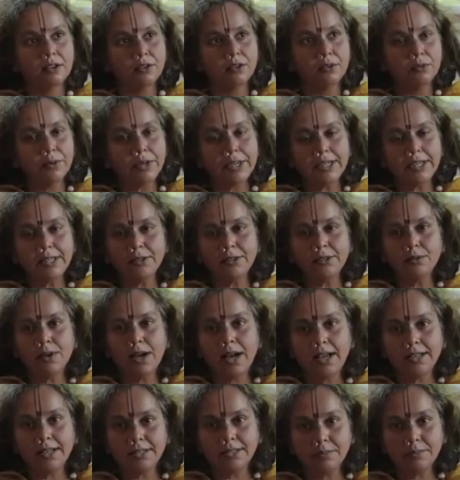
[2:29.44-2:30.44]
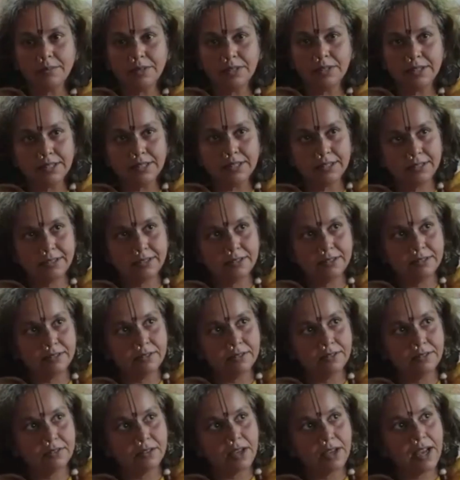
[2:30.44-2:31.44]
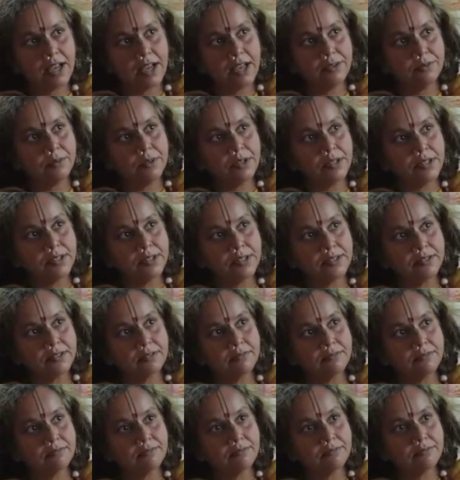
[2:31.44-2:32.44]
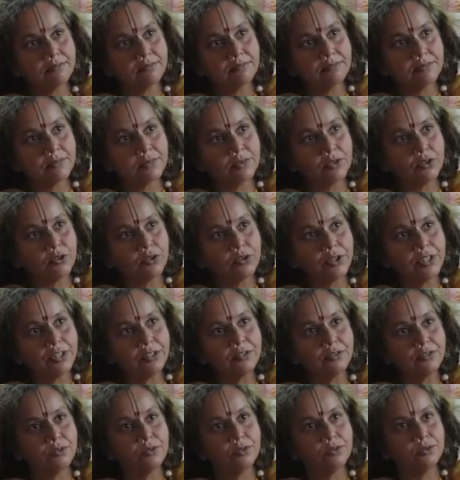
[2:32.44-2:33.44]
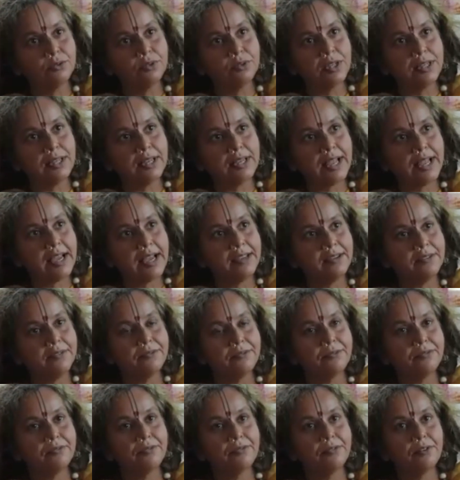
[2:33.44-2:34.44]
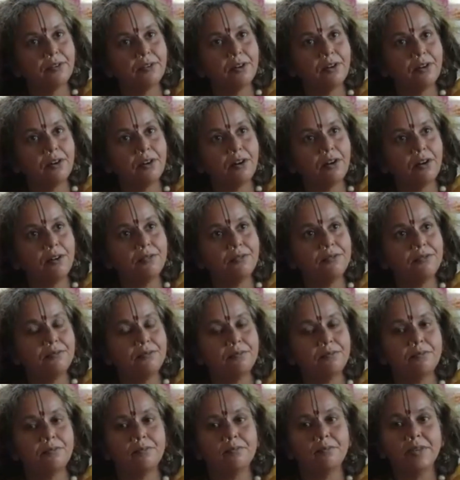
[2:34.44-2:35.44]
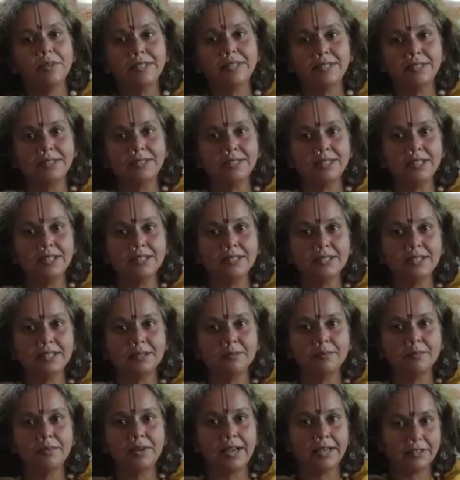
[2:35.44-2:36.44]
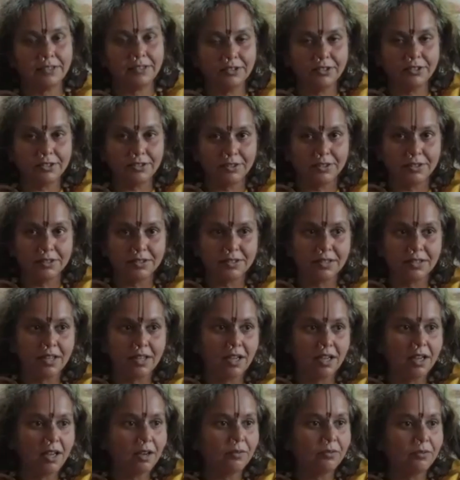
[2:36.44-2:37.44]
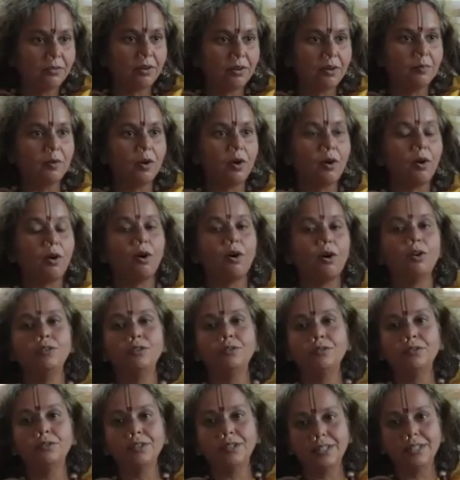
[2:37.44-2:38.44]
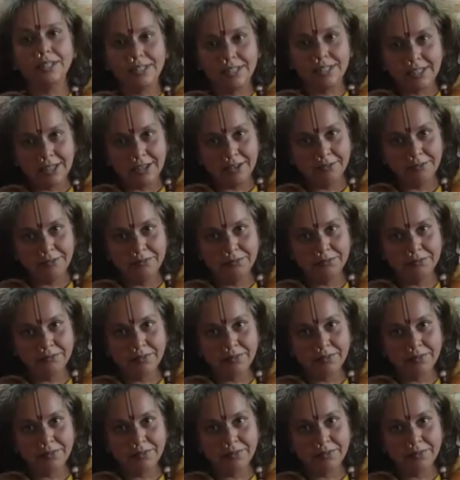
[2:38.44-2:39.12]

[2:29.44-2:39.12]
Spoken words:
When you asked me this, I was going through the life of mystics and practitioners from all over India.